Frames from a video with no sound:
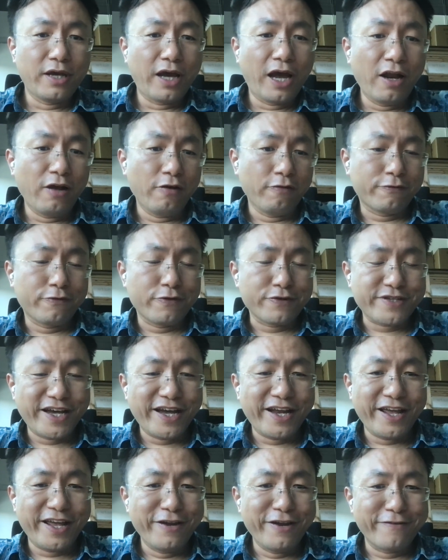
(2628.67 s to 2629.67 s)
and of course,
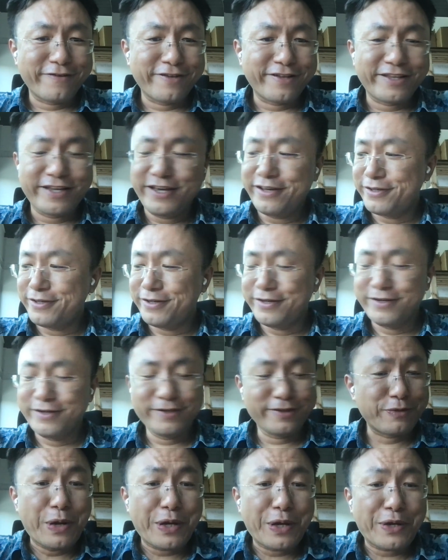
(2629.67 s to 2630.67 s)
at the end of the day,
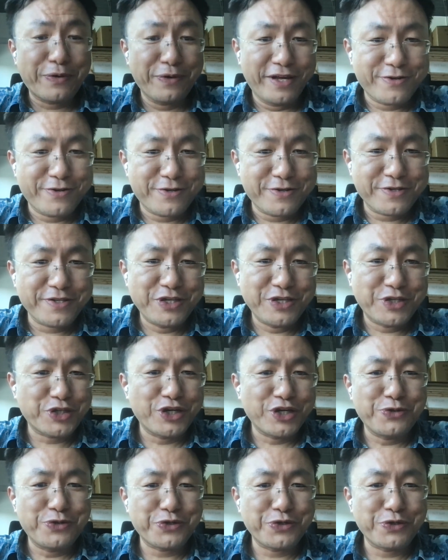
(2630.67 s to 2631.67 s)
the regulators in each
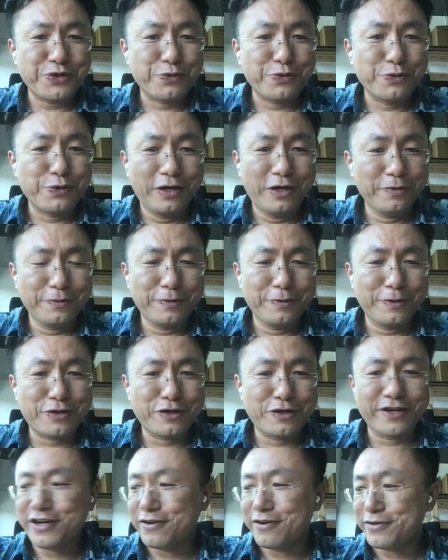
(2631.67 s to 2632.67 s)
country who
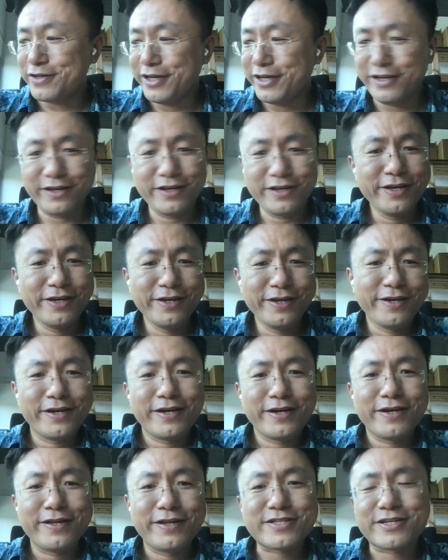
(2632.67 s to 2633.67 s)
are trying to figure out, hey,
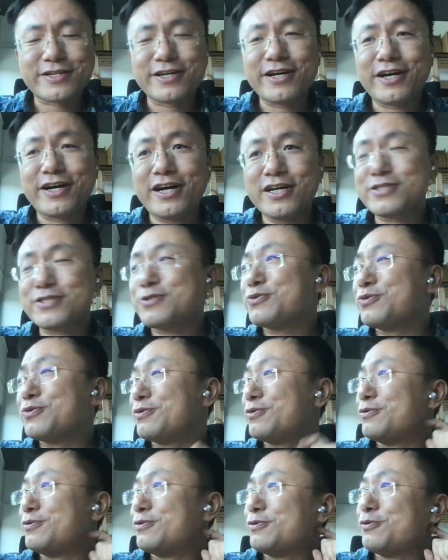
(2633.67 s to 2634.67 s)
these
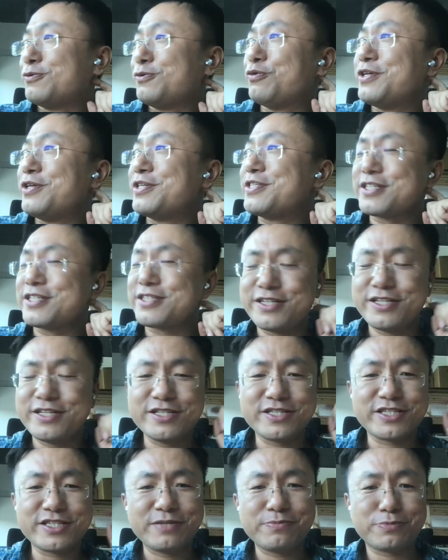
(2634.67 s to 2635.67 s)
guys who in
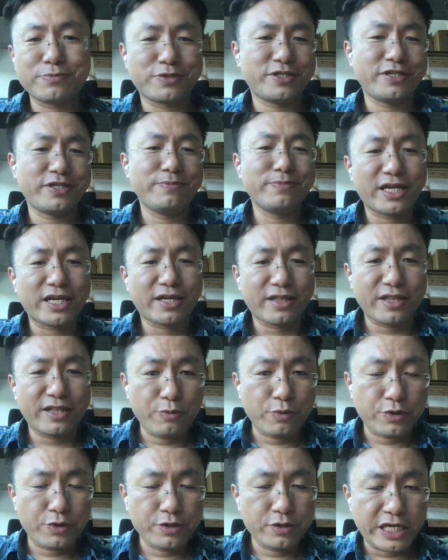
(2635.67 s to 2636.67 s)
2016 seemed
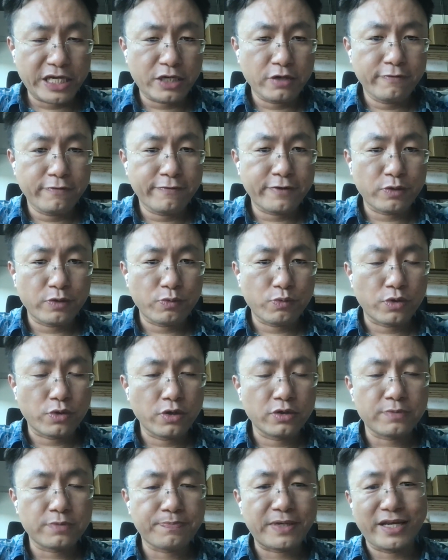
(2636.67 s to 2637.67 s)
like they were going to take over the
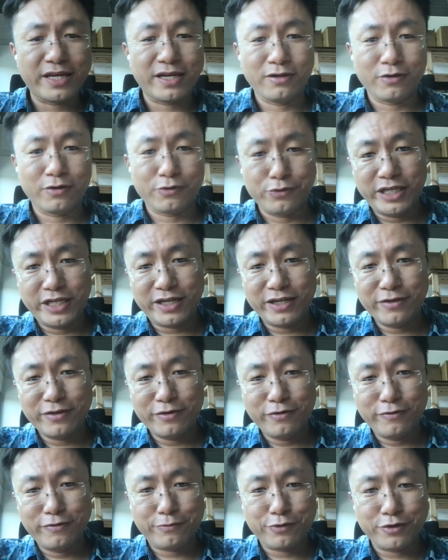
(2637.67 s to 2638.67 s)
world, but they're not really
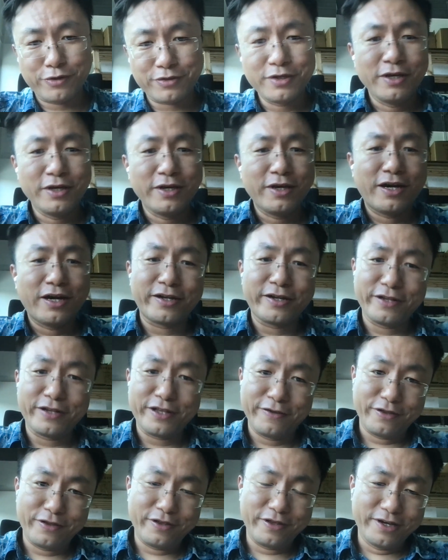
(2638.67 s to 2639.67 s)
taking over the world.
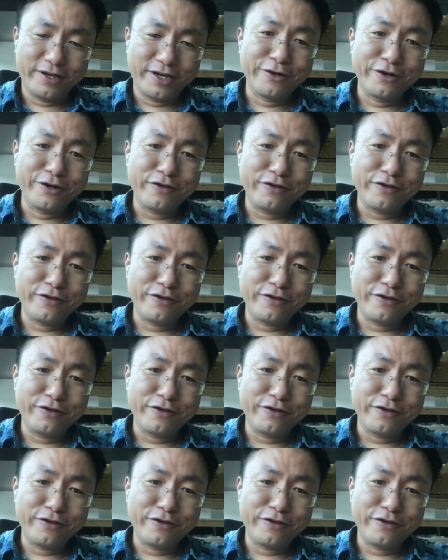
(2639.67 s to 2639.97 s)
Are they